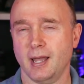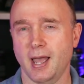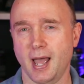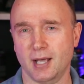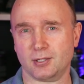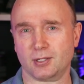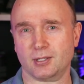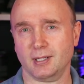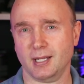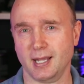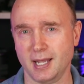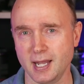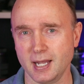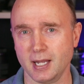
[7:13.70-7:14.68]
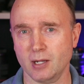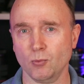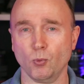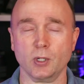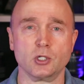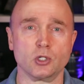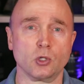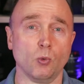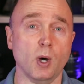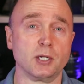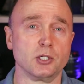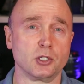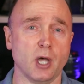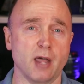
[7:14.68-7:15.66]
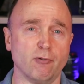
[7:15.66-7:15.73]
SE, which is the one
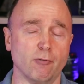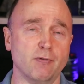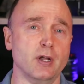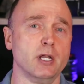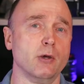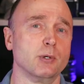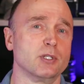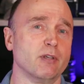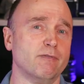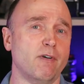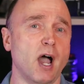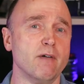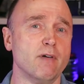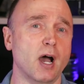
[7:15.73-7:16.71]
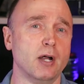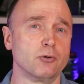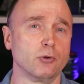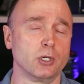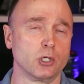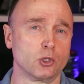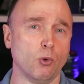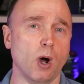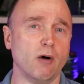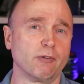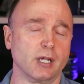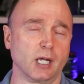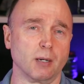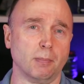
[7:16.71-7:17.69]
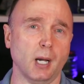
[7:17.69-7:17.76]
designed for video, it's the 512
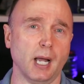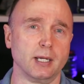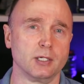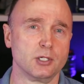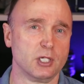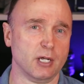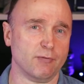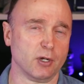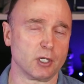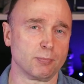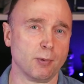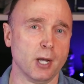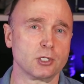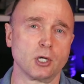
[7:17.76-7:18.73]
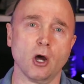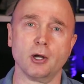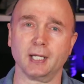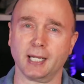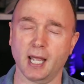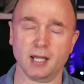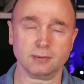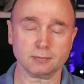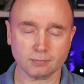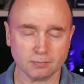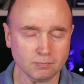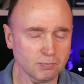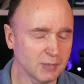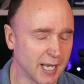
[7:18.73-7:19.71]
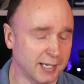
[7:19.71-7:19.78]
gigabyte CFexpress card,
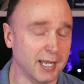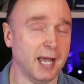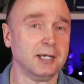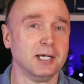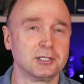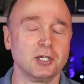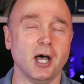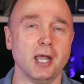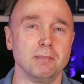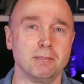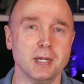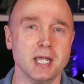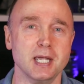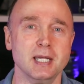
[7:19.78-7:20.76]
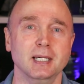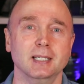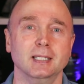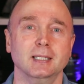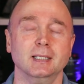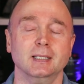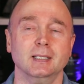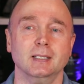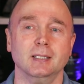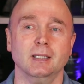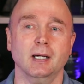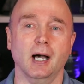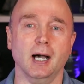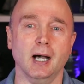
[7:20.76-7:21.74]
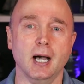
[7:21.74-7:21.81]
again, a Type B,
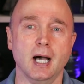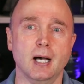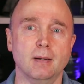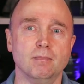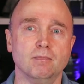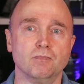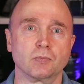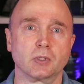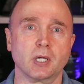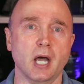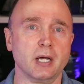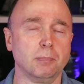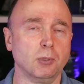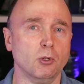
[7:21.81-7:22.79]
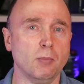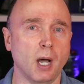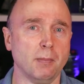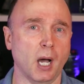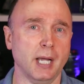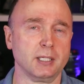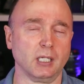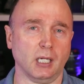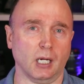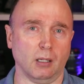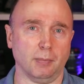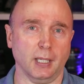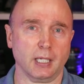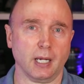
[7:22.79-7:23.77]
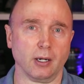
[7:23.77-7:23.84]
kind of blew my mind a little
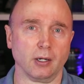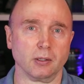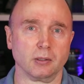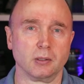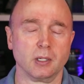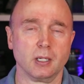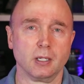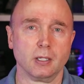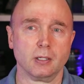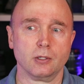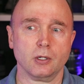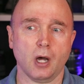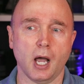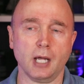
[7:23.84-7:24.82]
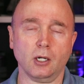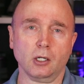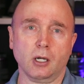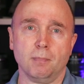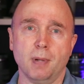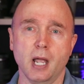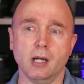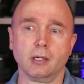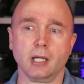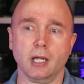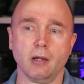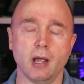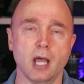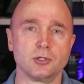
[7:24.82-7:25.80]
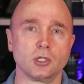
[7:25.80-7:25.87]
bit here. I look at
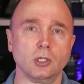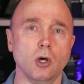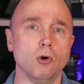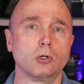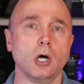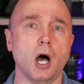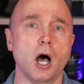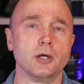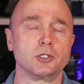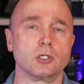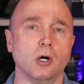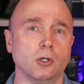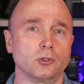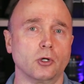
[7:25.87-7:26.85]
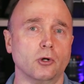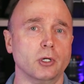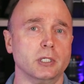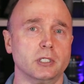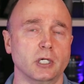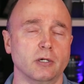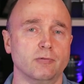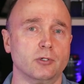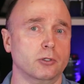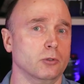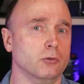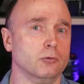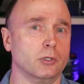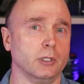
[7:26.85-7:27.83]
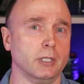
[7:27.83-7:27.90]
Pergear as a low-cost alternative
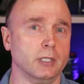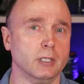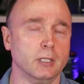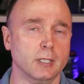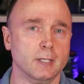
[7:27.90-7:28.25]
to the